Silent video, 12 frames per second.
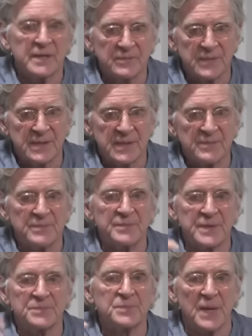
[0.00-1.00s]
with them
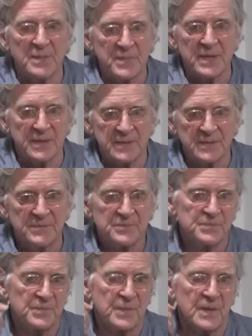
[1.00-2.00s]
bit by bit.
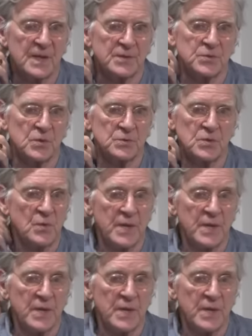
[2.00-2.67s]
And don't go in